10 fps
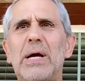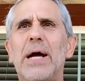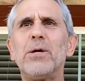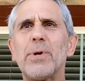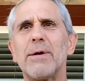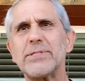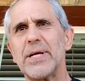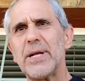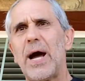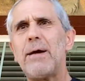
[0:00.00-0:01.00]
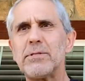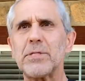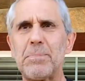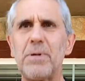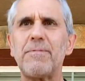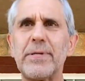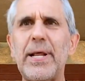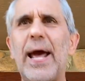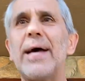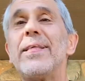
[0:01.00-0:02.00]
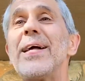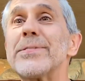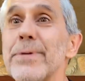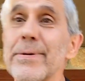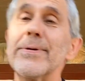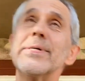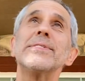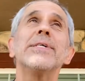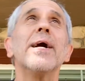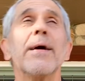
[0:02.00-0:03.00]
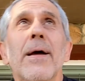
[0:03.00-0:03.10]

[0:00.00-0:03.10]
know what I was saying. I was the perfect dad. That's what it was. Yeah.